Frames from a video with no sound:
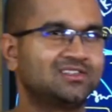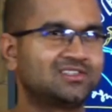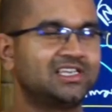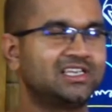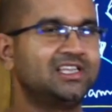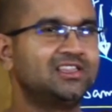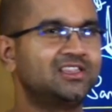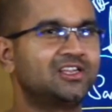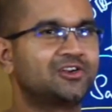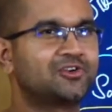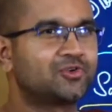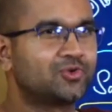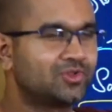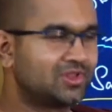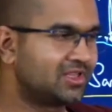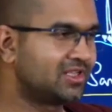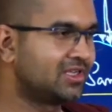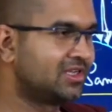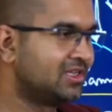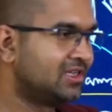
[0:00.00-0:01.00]
seeing the truth.
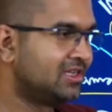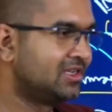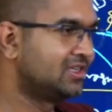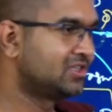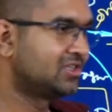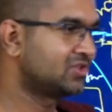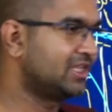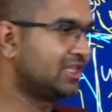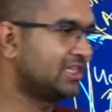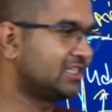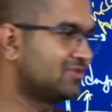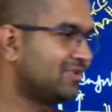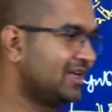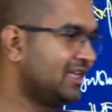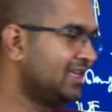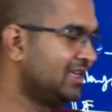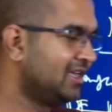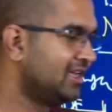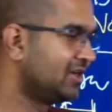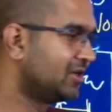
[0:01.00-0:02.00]
So that's
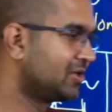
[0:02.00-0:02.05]
why